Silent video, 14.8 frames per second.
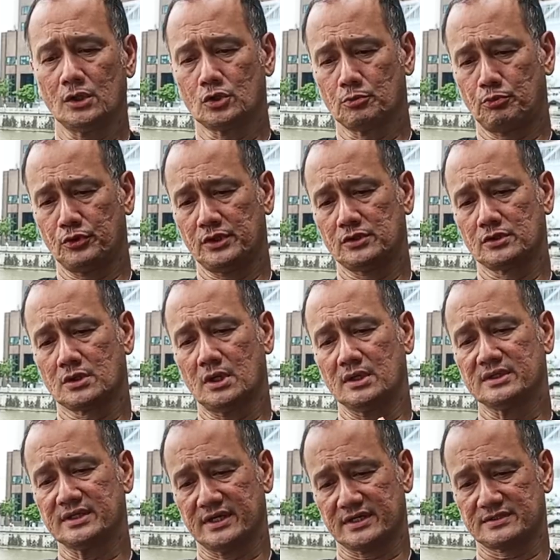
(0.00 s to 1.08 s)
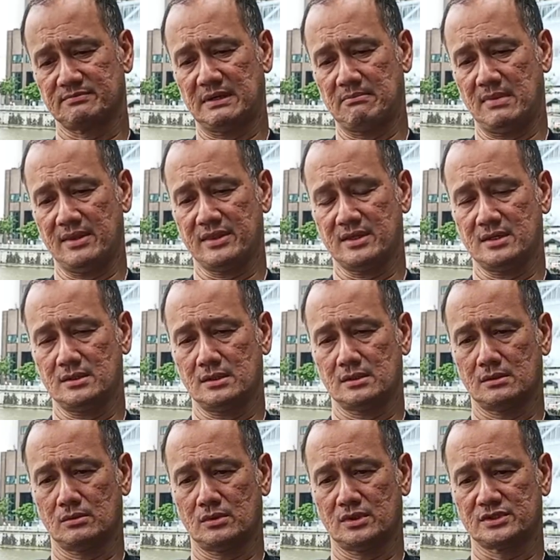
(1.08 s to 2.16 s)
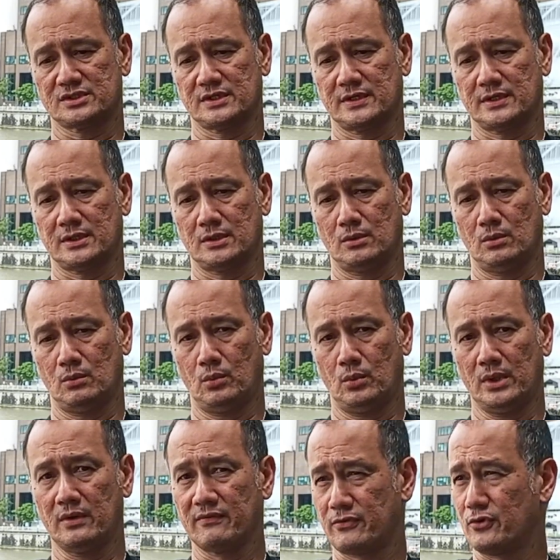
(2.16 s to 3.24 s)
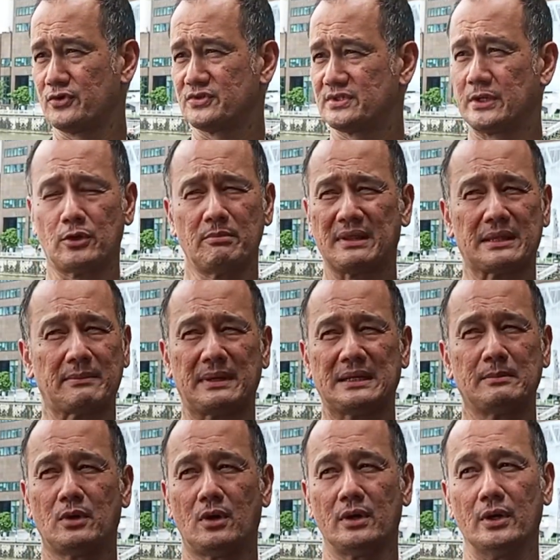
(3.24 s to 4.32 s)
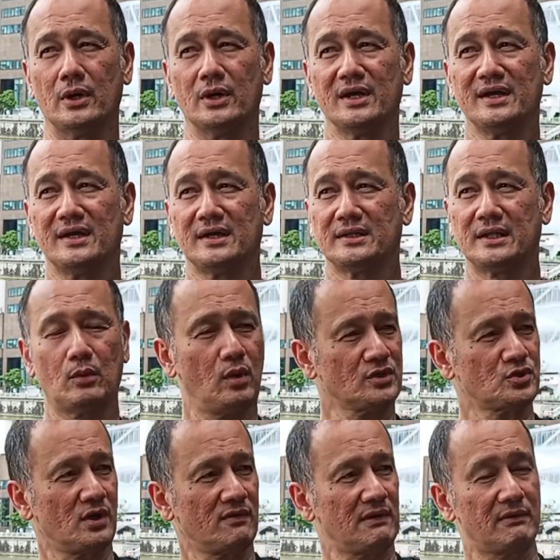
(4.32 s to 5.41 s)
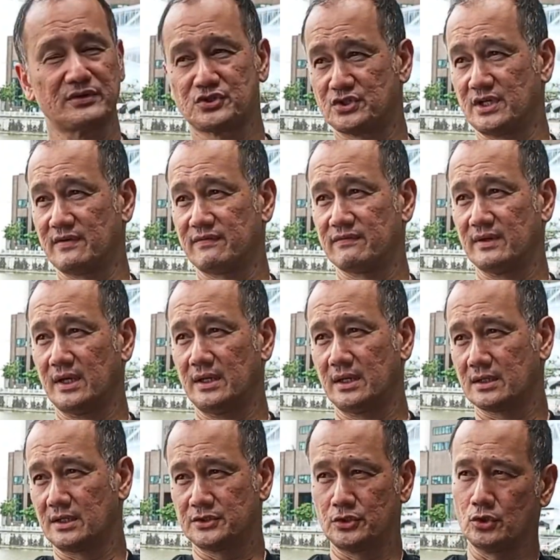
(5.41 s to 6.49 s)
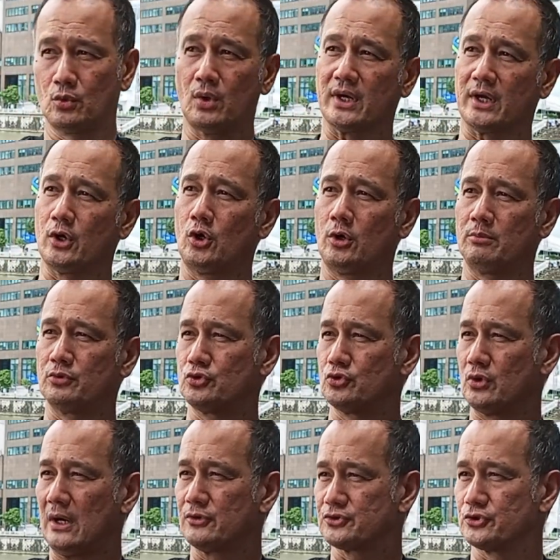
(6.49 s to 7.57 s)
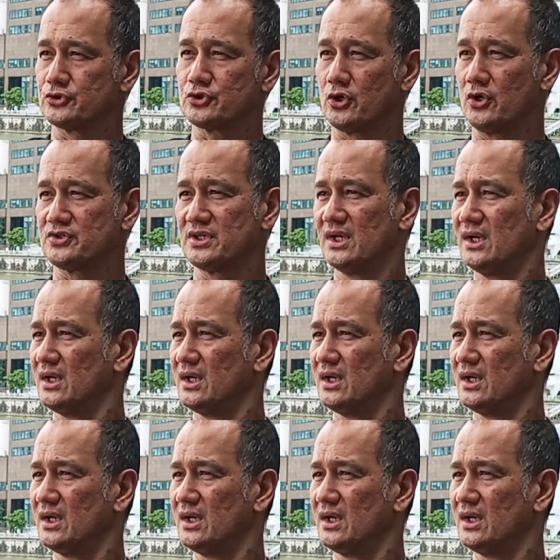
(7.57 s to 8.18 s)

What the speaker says: And to put it into context, my mother was one of those, they don't make them anymore, They work 12-hour shift and they continue to work at home, do household chores.